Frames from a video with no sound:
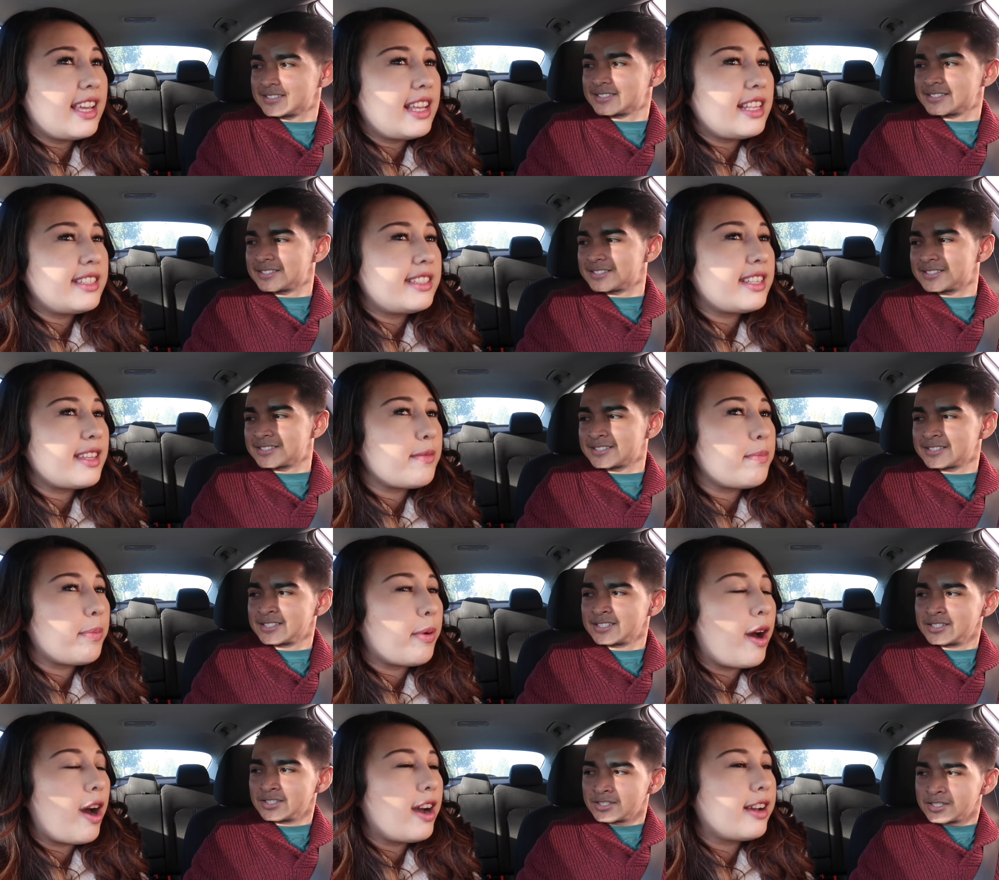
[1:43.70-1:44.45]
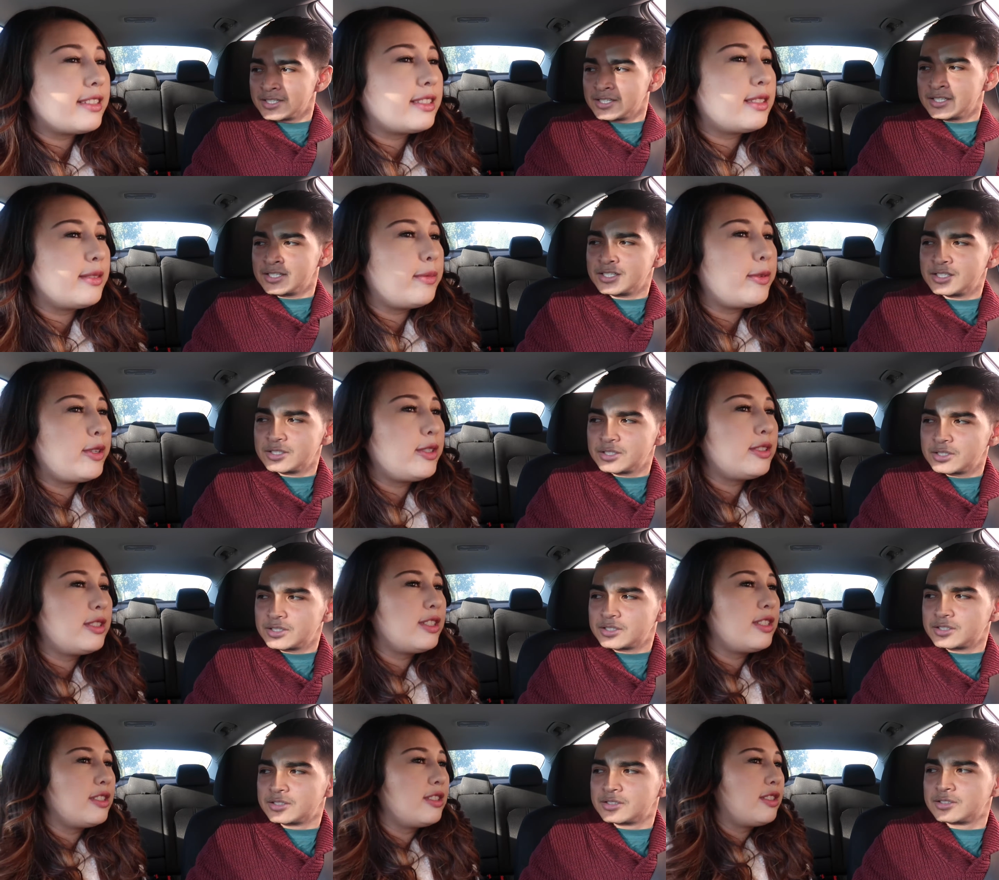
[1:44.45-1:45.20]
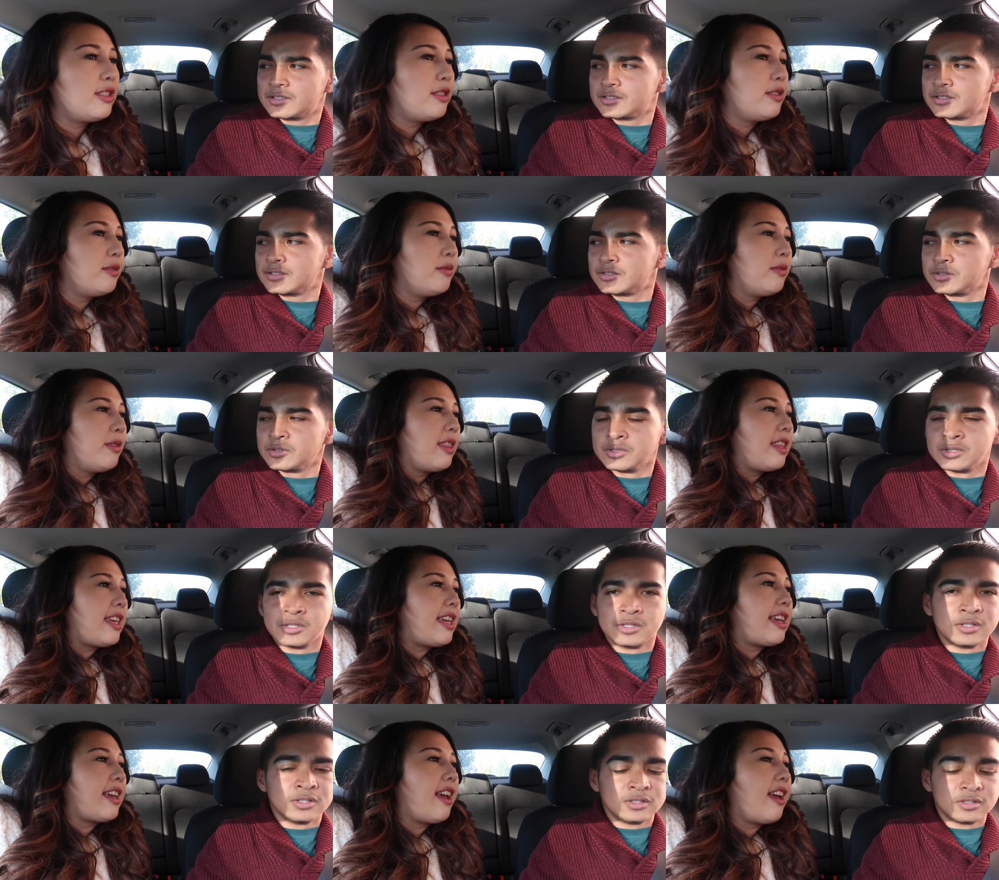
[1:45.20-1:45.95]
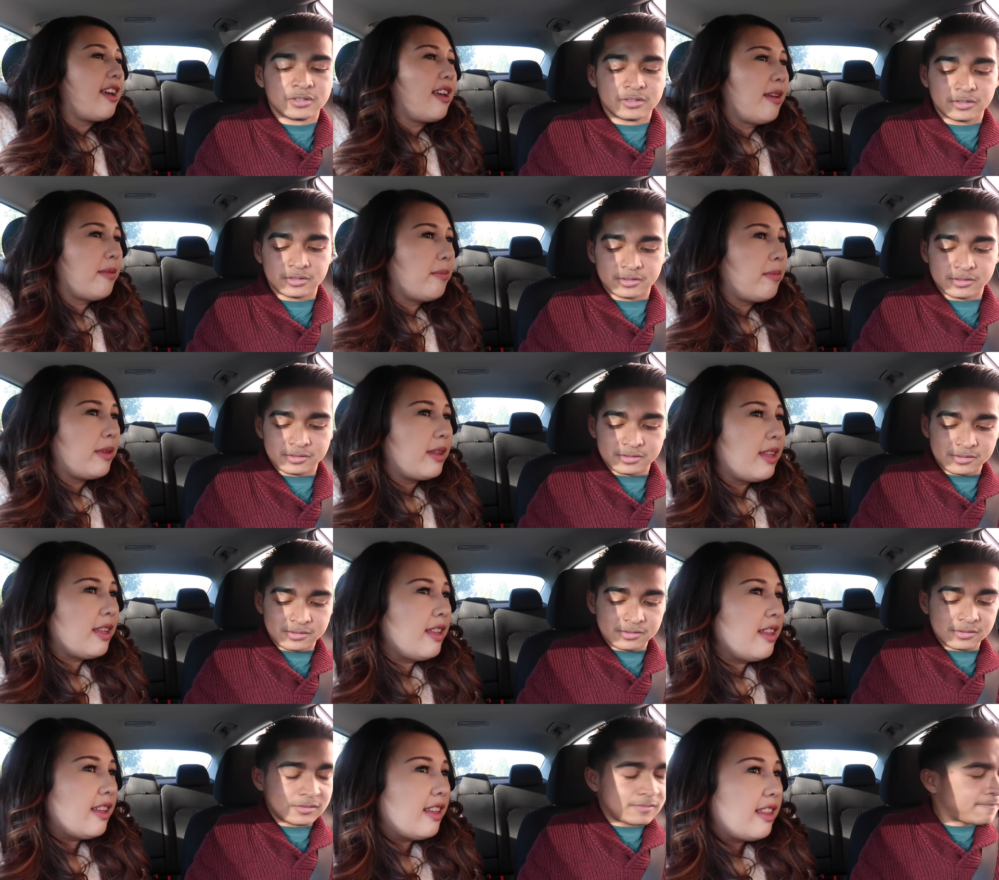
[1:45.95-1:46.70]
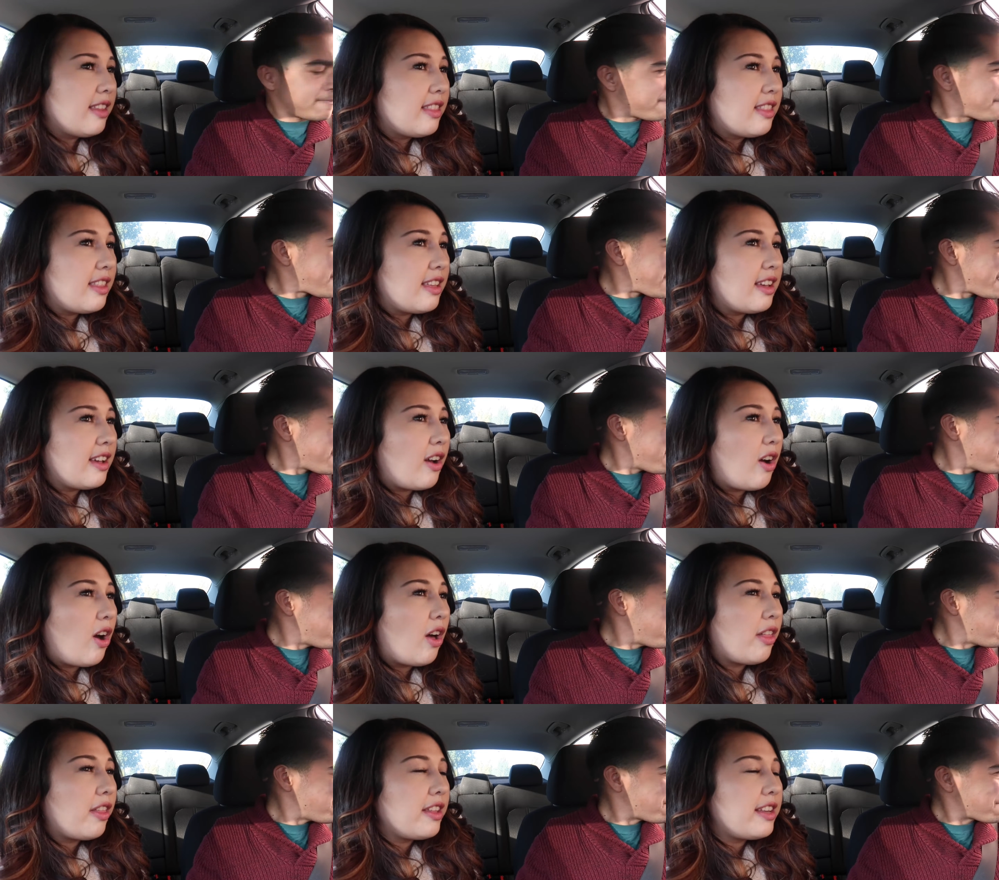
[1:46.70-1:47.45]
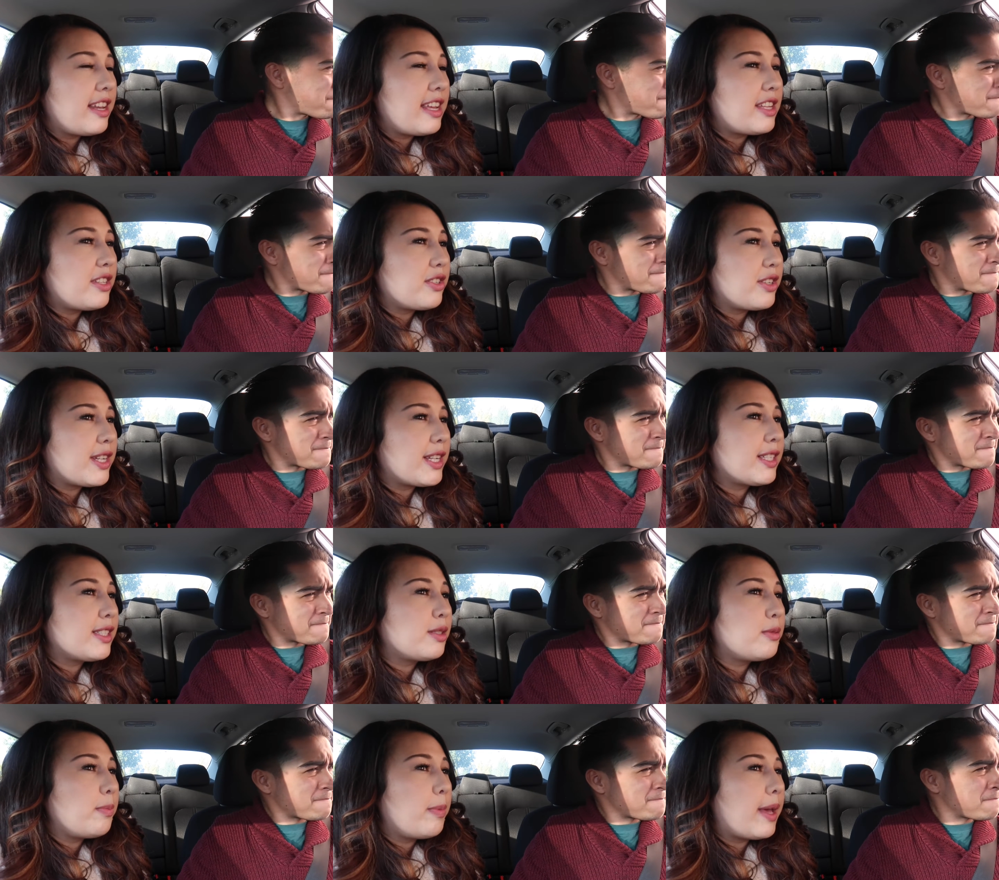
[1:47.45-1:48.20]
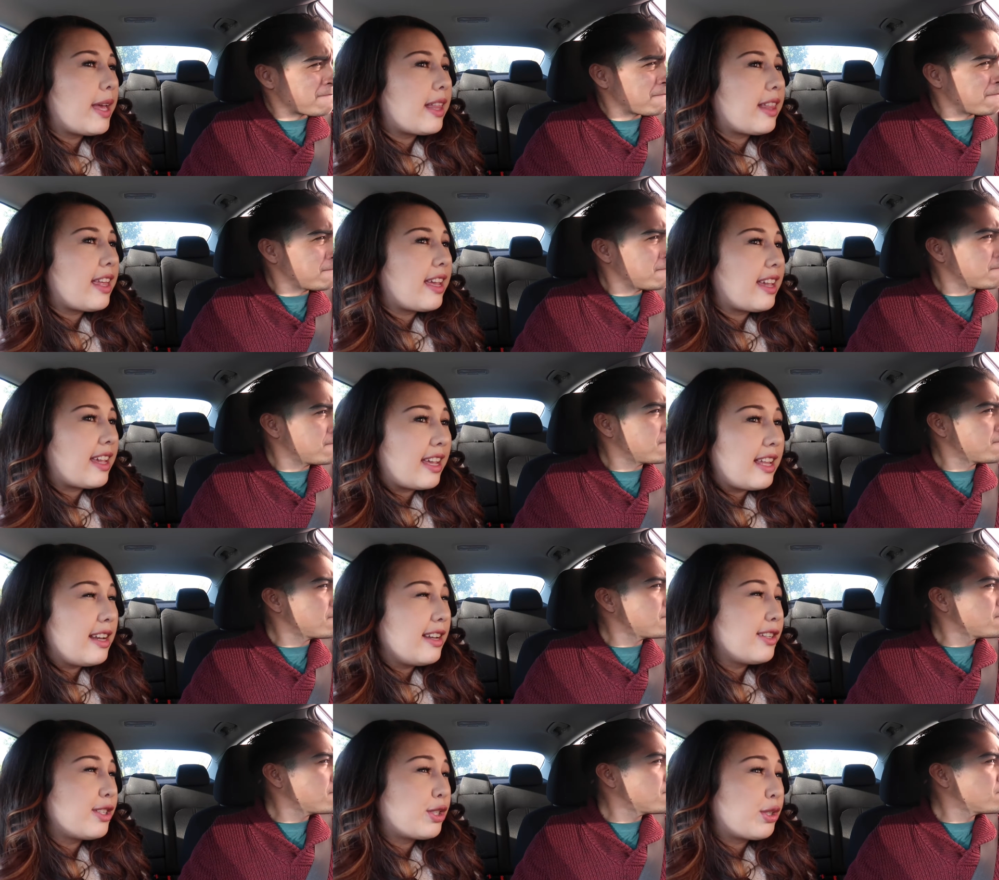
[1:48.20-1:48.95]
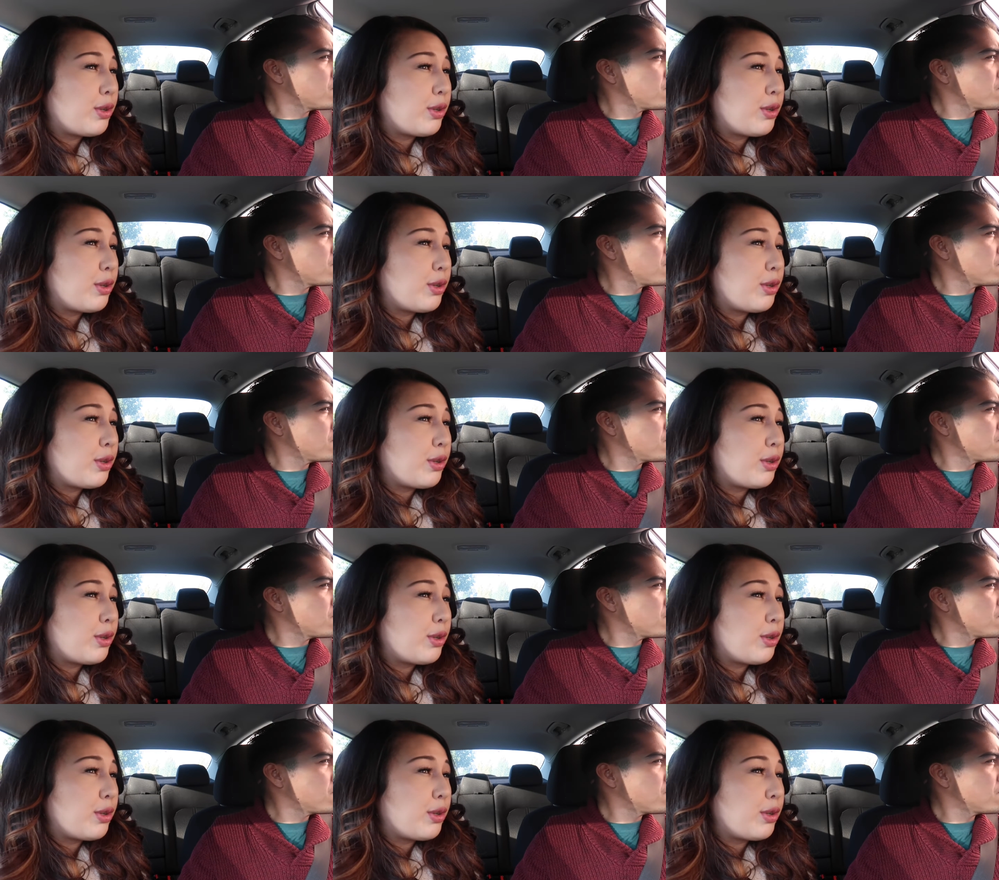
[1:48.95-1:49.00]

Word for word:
Speaker 1: is it possible to do the um the holiday drinks but like in a